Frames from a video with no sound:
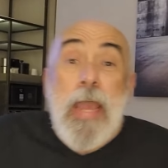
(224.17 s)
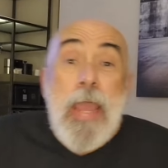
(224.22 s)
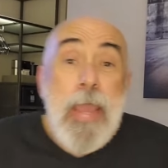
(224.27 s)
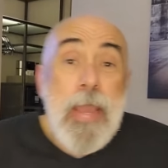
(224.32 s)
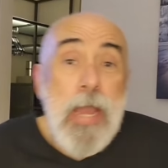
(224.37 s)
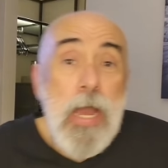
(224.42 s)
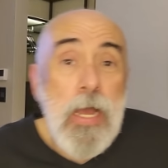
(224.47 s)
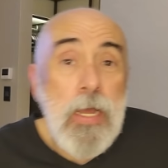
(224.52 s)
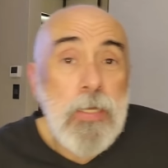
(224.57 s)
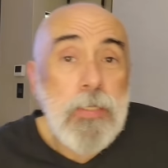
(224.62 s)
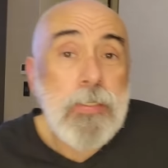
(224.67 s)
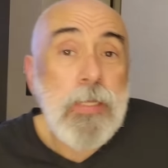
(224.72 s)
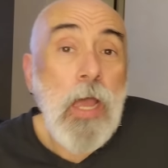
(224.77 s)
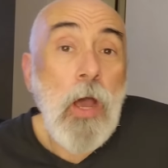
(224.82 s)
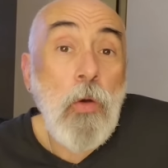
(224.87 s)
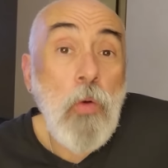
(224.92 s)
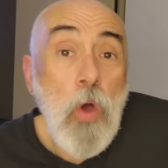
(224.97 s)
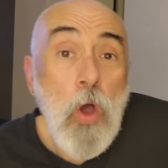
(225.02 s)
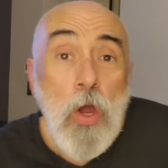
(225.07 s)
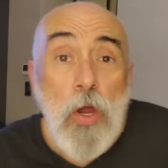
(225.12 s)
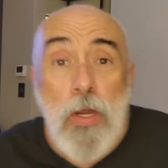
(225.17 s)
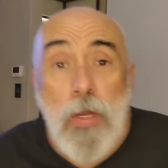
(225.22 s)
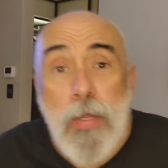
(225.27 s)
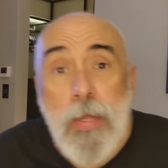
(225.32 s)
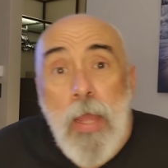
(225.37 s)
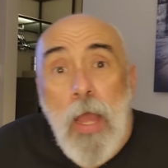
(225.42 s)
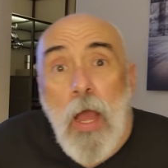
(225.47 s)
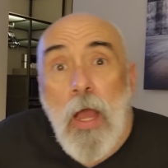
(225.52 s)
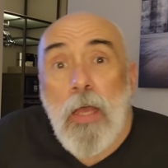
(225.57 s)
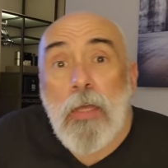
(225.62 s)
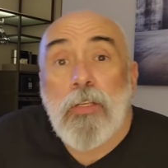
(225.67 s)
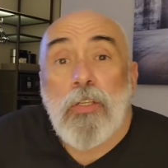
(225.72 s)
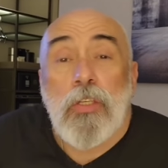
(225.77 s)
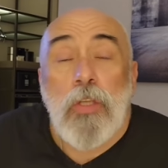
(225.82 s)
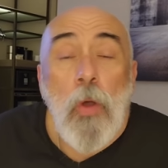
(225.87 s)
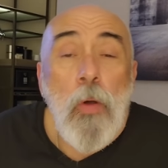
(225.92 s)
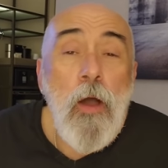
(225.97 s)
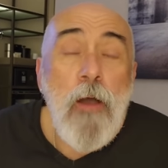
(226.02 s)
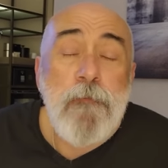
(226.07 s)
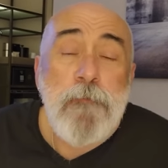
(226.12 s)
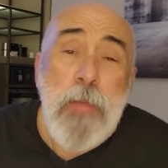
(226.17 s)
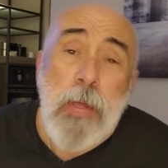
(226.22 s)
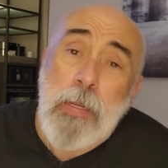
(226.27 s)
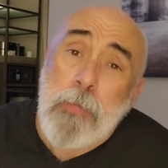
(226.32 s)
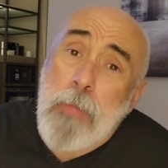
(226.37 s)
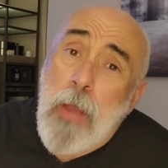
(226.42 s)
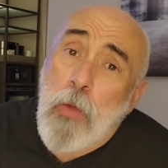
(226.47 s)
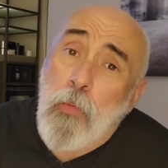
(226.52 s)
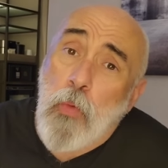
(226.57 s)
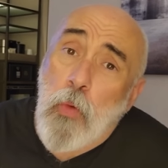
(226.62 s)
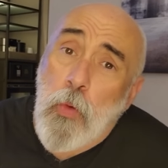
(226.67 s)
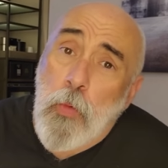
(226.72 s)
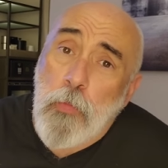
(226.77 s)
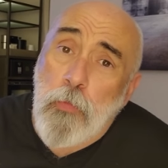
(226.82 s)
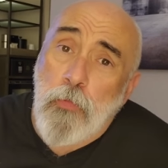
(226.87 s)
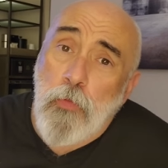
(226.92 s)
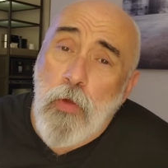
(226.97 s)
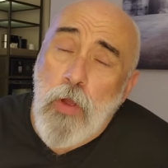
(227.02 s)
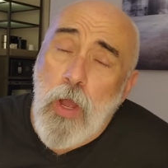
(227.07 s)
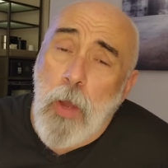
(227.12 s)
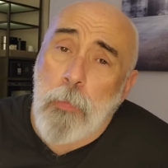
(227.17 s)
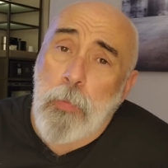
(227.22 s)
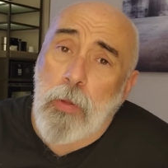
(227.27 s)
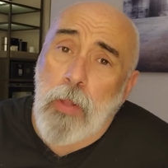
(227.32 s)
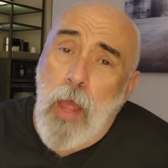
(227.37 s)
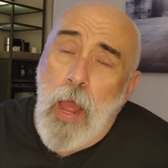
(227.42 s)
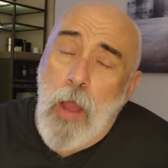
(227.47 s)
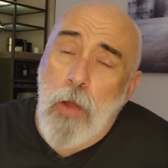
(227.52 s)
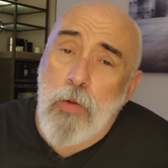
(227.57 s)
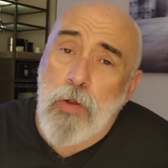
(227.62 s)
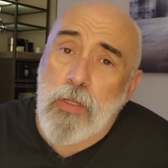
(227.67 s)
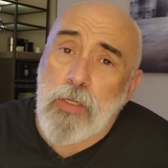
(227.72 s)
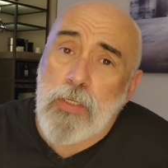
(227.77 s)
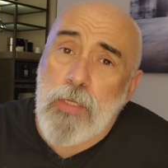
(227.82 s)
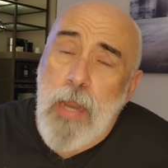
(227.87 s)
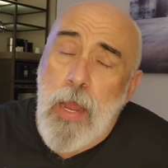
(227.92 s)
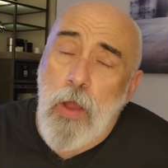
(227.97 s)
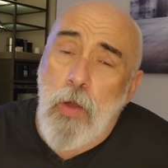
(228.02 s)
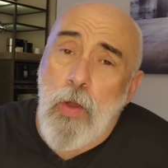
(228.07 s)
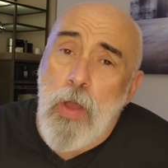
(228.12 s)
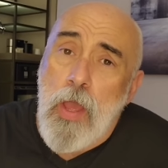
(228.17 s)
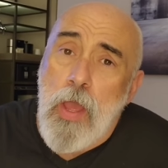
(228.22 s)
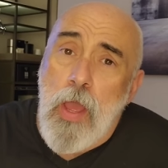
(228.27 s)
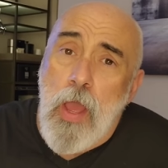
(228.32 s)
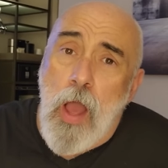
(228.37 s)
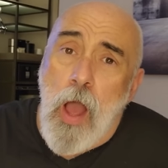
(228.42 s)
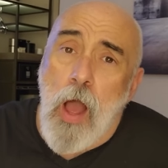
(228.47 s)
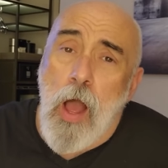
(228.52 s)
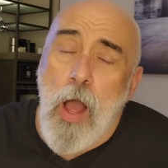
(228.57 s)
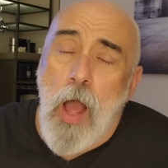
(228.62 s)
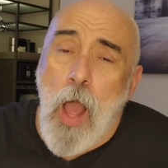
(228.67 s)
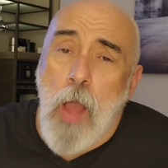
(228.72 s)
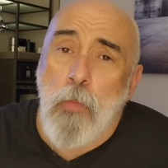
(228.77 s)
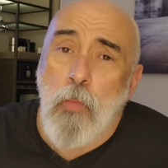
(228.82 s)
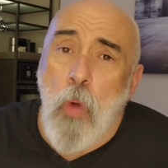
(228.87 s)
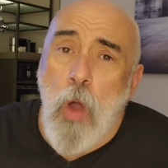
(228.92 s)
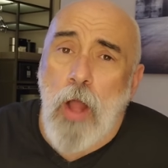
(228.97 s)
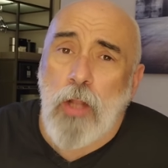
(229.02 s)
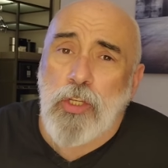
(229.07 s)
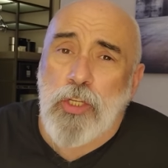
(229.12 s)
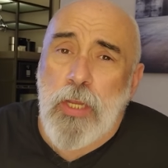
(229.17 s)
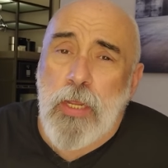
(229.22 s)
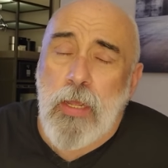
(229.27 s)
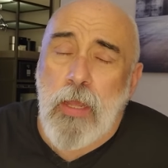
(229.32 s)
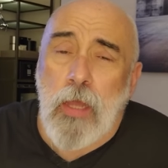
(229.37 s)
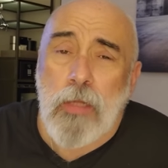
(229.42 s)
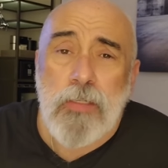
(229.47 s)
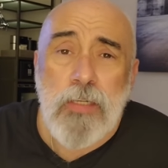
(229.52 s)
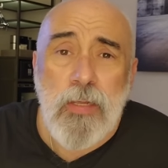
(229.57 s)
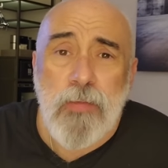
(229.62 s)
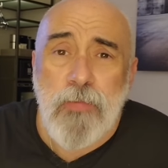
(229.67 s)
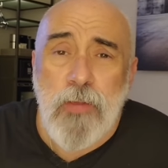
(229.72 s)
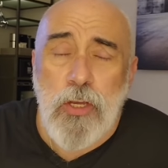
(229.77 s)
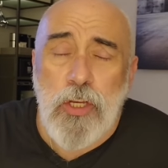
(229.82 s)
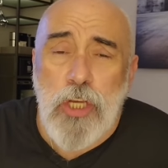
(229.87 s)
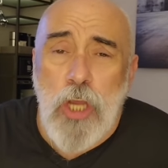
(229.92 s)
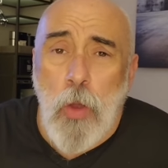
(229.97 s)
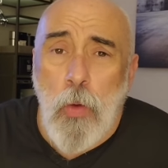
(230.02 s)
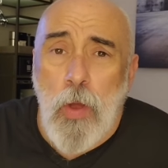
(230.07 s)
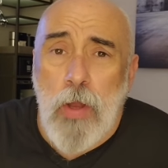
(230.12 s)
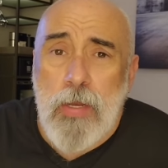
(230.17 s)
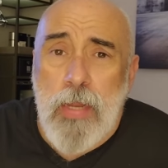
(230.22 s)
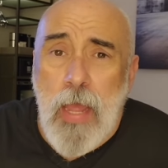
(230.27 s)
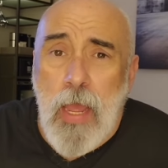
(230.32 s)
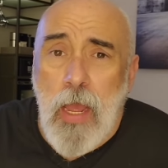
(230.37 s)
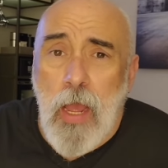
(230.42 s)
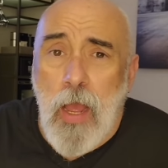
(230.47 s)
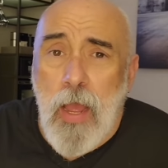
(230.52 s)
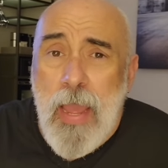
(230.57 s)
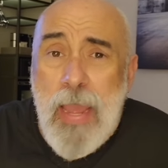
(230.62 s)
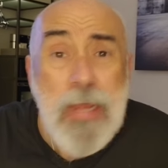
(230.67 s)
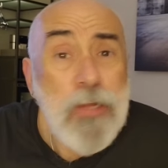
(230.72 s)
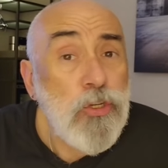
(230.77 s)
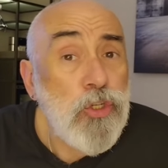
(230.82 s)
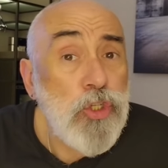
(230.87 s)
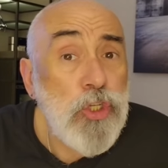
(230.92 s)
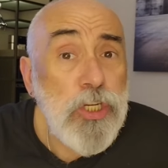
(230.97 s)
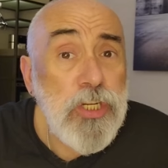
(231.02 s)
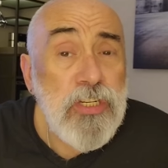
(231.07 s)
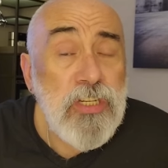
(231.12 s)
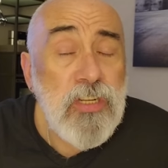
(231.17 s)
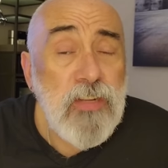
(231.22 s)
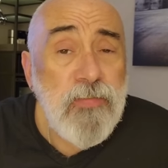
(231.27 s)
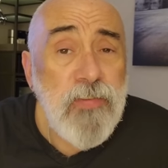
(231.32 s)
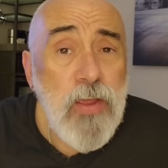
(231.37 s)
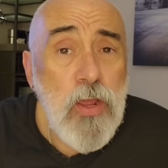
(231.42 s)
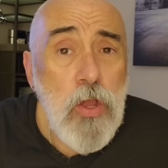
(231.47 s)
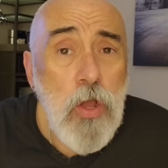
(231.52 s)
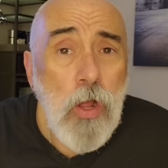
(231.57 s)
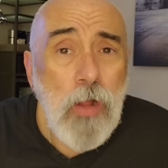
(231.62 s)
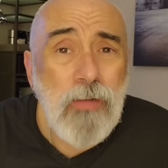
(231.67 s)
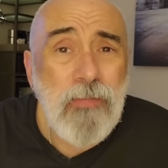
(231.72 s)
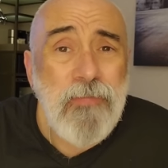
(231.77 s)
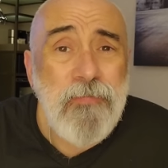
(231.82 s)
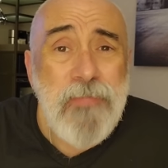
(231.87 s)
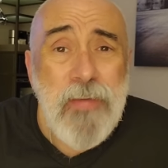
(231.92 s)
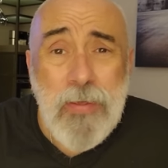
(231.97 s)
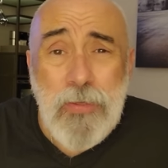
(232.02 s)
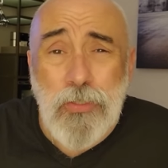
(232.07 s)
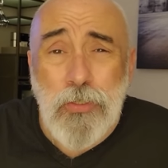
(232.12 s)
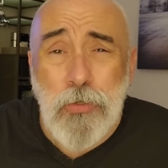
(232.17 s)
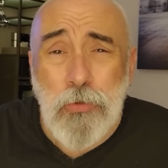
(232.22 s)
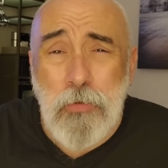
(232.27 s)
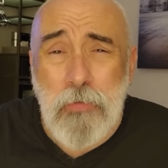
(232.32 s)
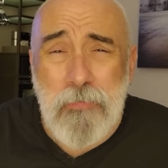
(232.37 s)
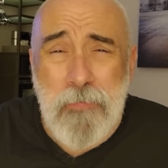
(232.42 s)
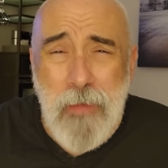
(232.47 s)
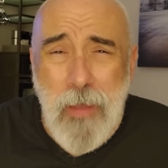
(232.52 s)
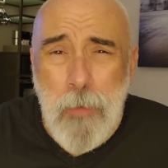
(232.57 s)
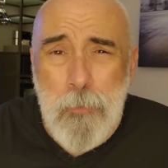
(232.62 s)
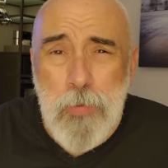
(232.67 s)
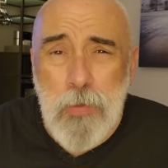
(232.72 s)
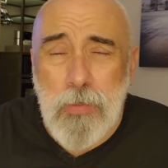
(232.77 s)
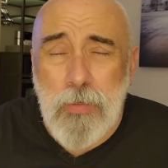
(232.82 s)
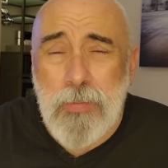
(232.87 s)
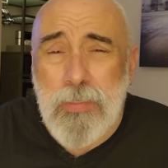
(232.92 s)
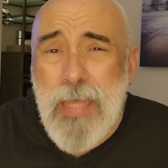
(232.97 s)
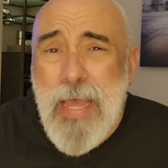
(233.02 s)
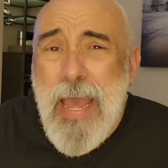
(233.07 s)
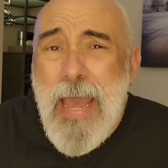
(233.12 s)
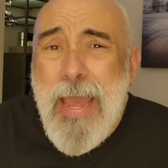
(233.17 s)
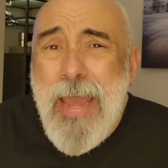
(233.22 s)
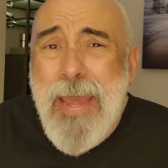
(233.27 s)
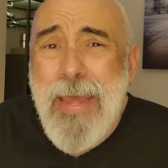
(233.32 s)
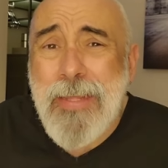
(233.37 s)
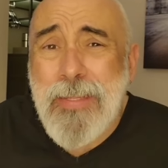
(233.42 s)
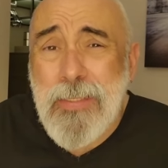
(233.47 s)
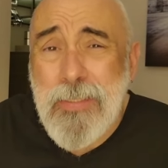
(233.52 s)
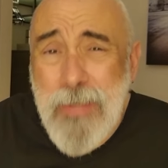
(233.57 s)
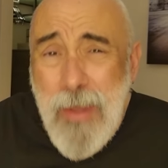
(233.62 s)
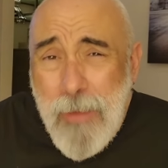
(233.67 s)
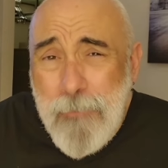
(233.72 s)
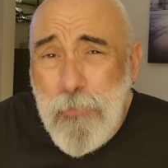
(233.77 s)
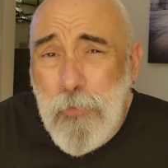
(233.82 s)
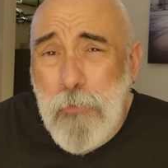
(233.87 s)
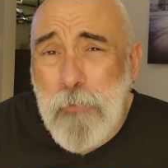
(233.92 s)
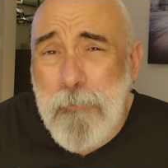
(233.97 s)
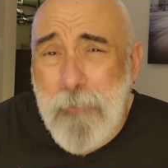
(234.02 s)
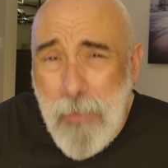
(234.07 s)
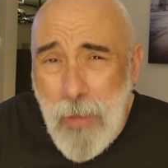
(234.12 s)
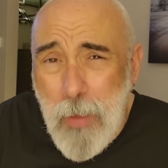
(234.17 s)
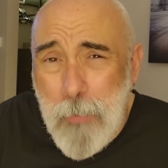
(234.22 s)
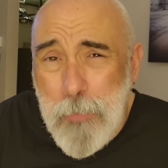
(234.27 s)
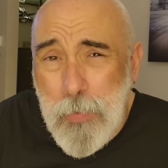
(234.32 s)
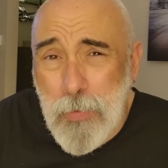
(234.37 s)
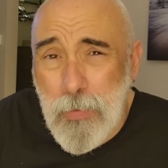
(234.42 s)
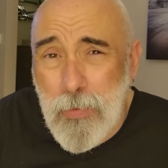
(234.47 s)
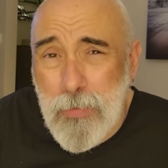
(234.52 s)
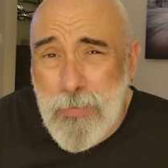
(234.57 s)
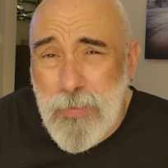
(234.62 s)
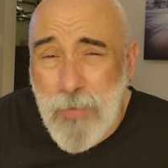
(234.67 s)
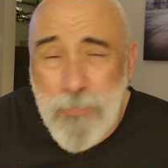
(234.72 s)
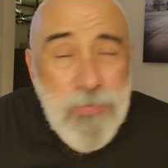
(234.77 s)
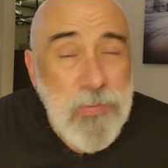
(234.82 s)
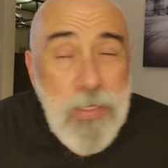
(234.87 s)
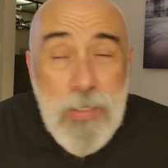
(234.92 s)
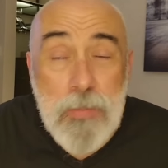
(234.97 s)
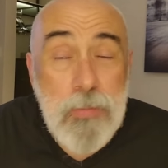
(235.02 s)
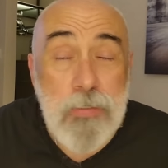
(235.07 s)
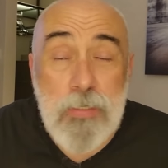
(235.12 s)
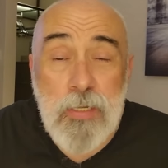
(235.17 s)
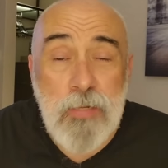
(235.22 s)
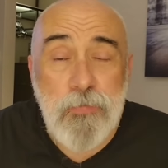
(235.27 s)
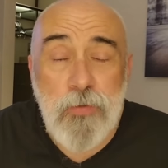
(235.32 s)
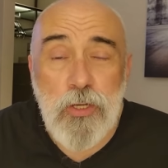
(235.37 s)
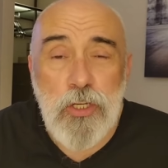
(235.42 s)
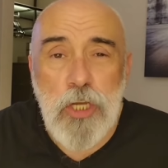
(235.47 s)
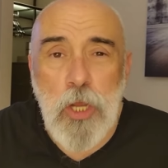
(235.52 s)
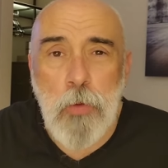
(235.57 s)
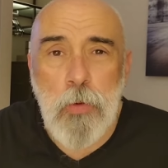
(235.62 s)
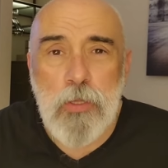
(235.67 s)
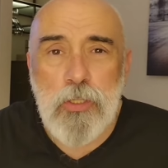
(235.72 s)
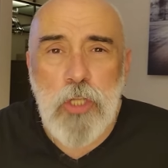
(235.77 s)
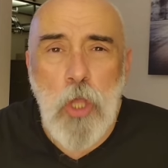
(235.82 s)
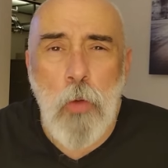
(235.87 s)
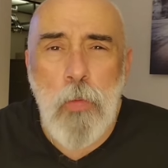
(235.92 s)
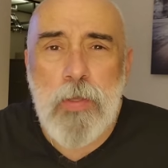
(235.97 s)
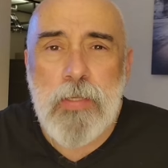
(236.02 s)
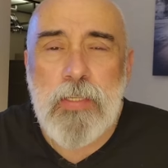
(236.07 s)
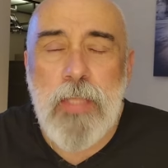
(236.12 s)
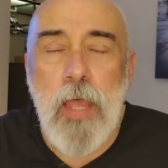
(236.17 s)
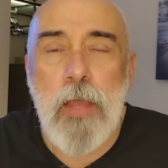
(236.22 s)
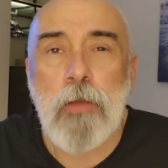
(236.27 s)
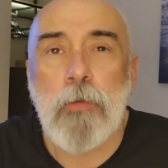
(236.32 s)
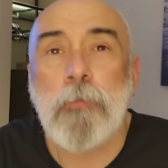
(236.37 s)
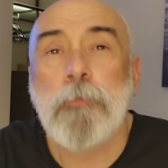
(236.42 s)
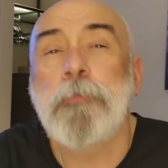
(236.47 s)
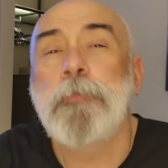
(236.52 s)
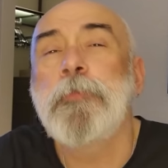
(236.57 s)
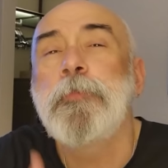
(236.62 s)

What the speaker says: Hey guys, how are ya? So I've been in my room for a couple hours now. I'm watching a TV show on HGTV called Fixer to Fabulous. It's never fabulous. I've seen the TV show. It's always like,